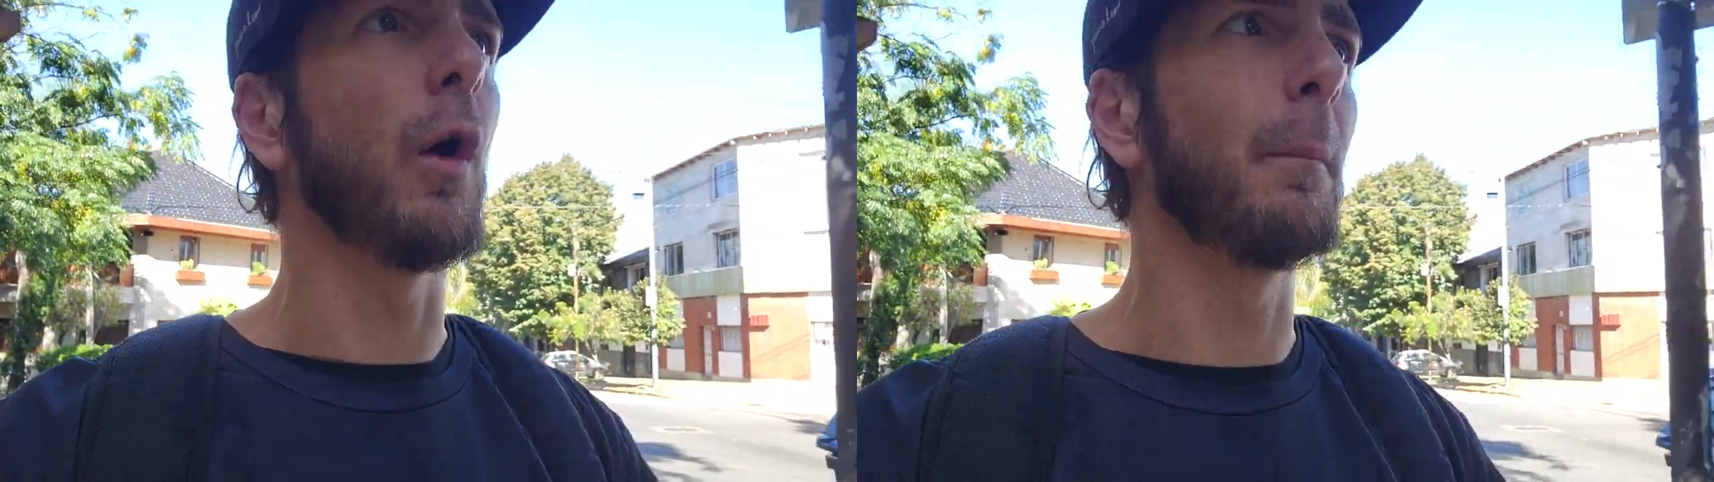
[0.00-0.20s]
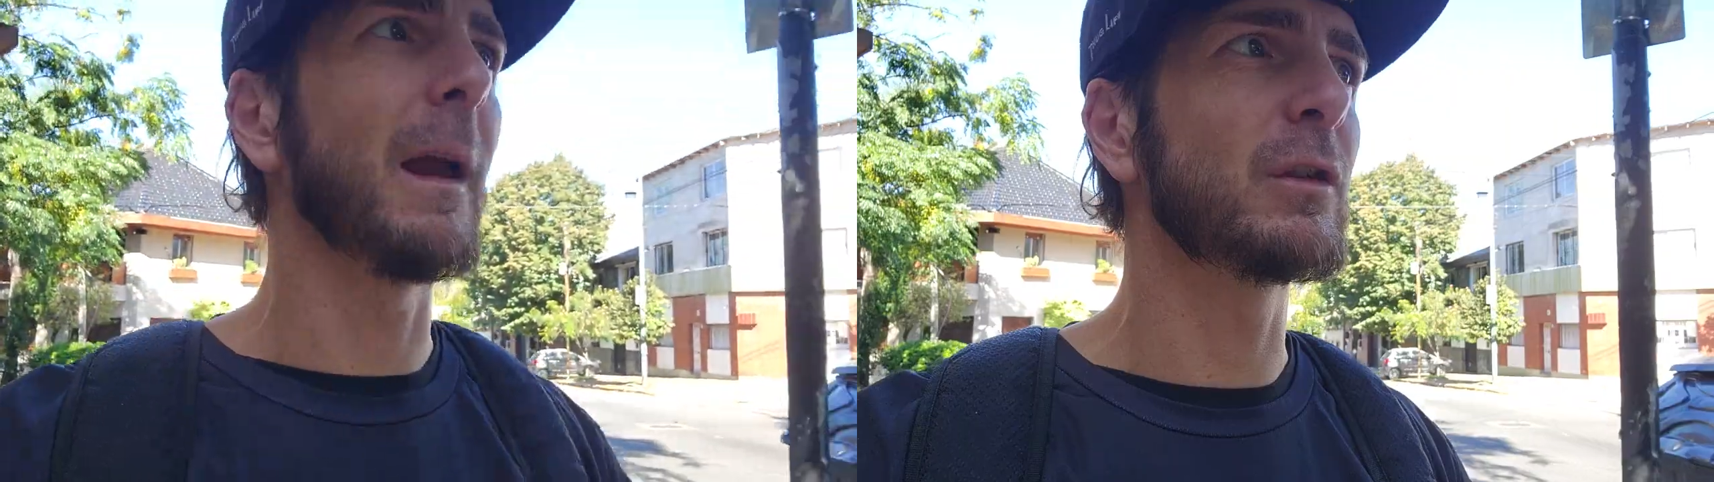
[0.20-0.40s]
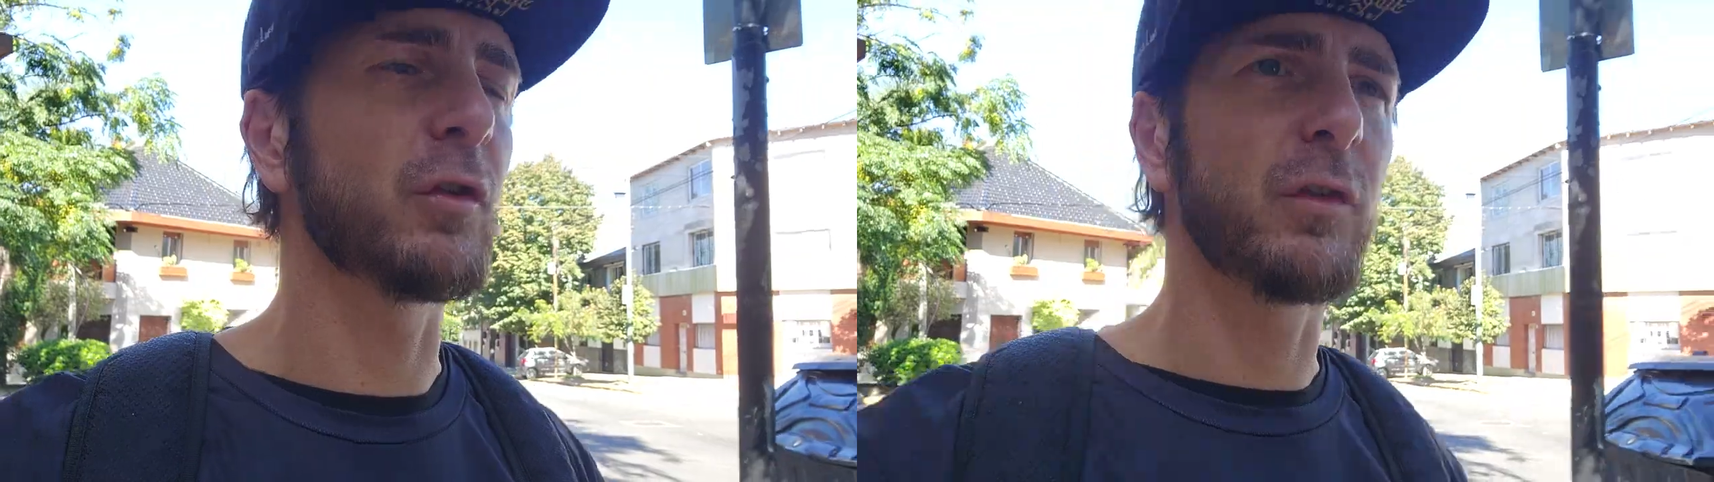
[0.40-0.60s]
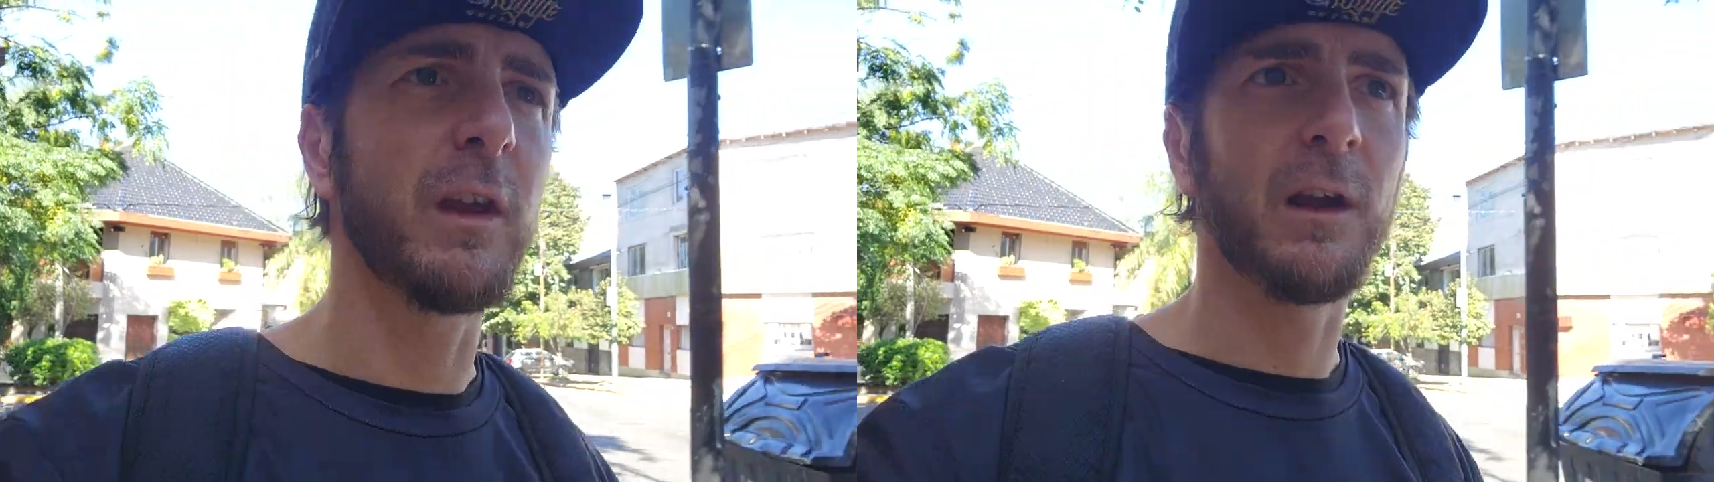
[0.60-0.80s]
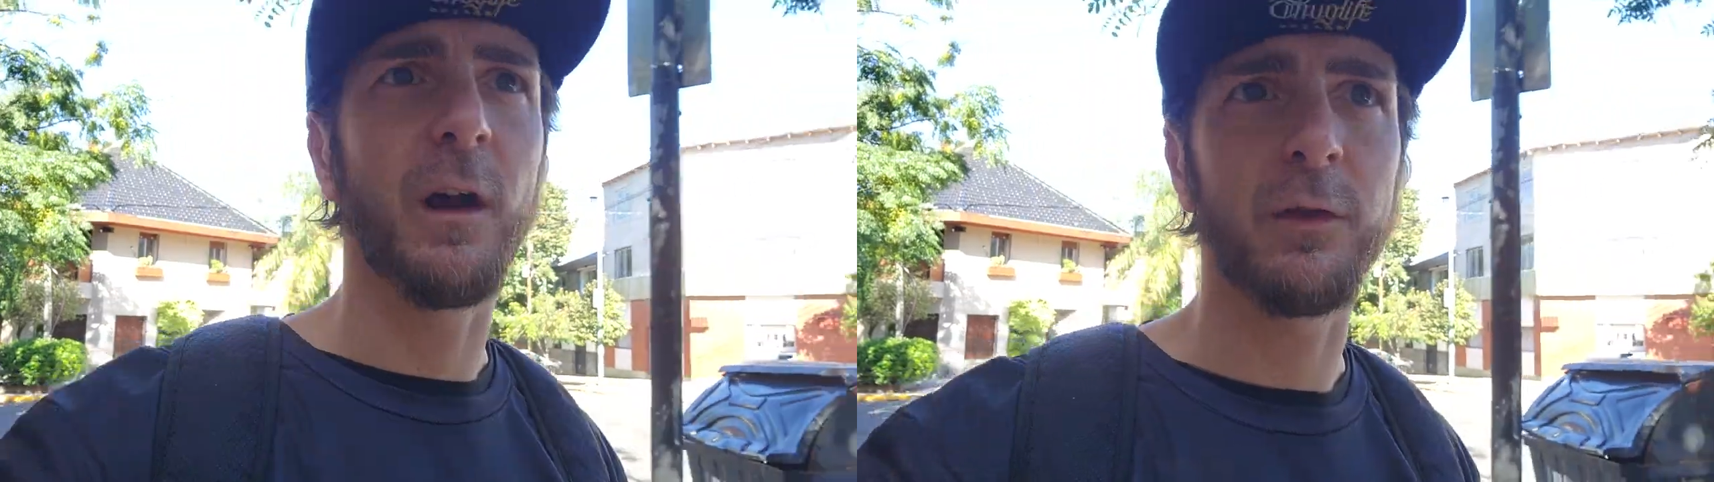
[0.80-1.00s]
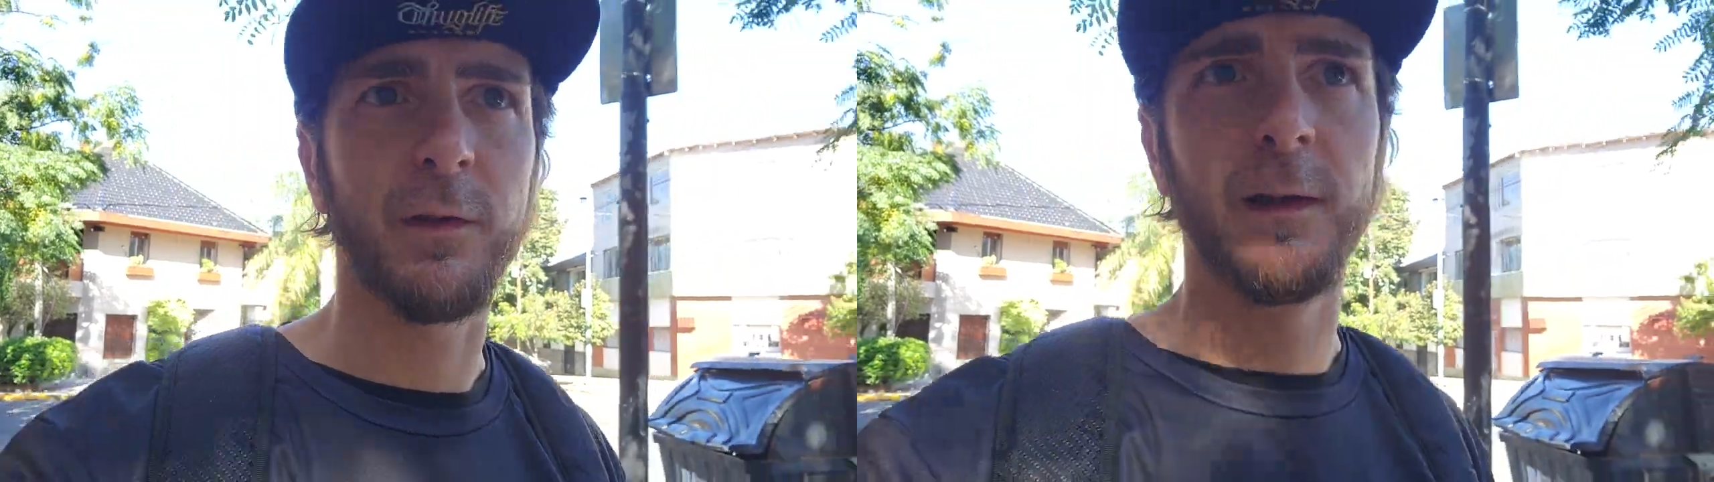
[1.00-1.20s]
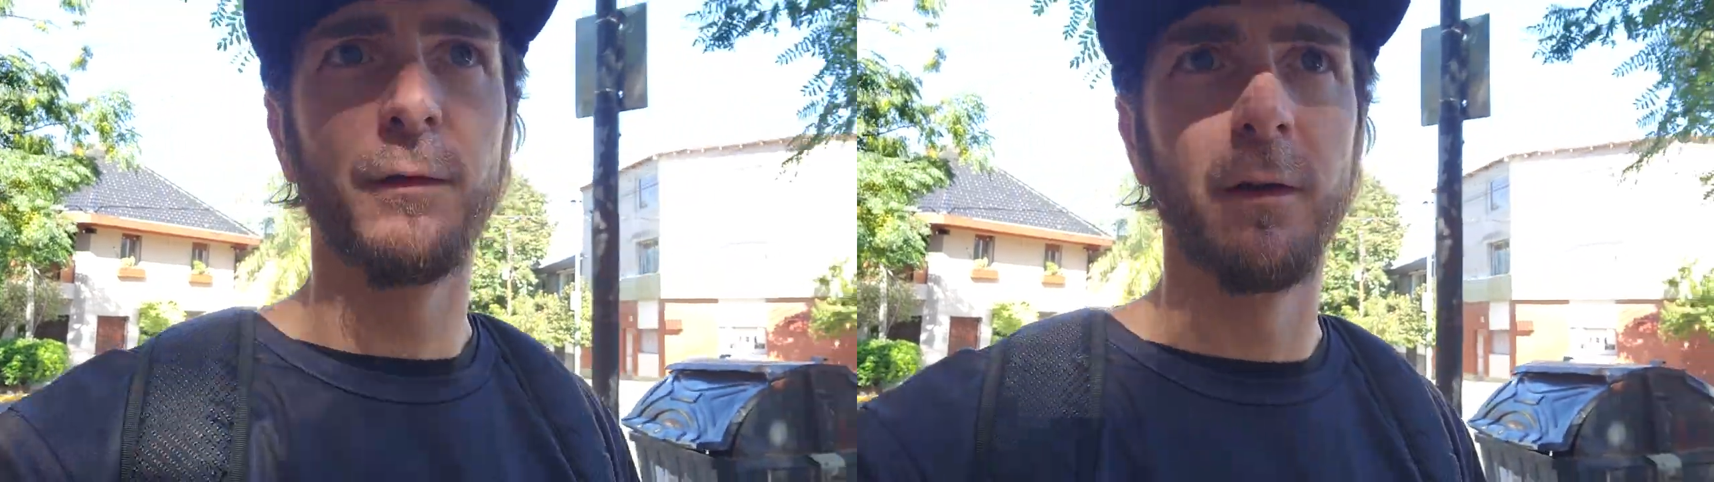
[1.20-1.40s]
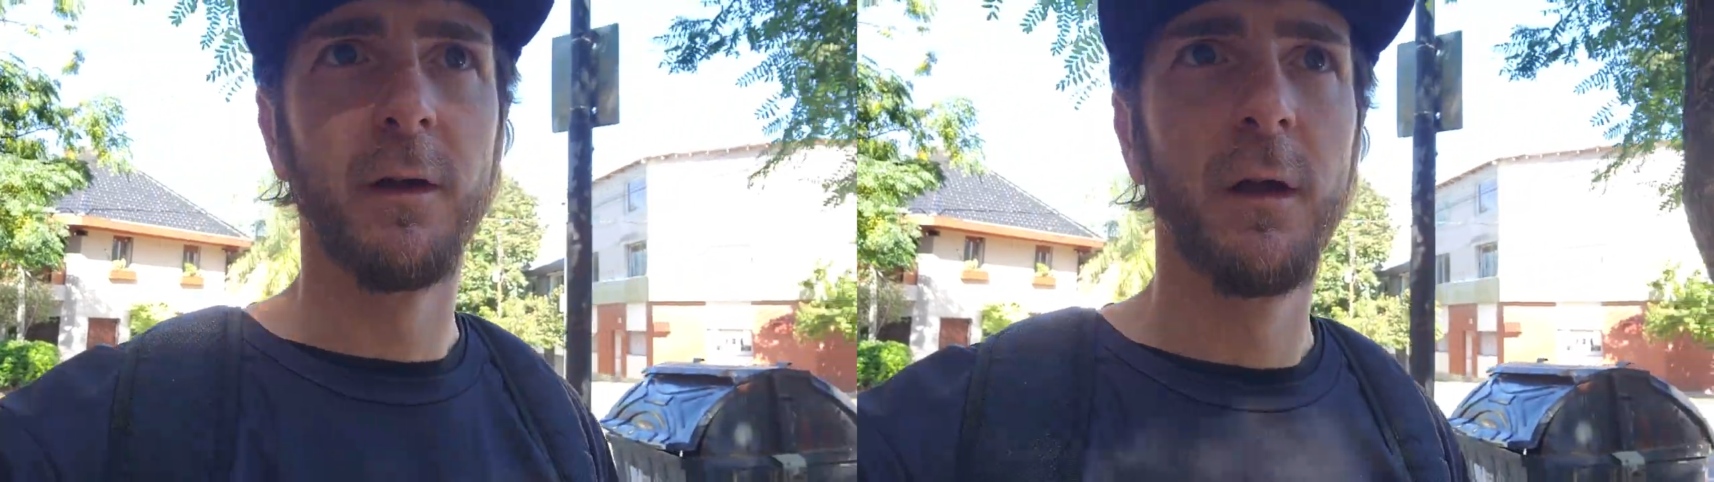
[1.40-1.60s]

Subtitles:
a major city cost of living.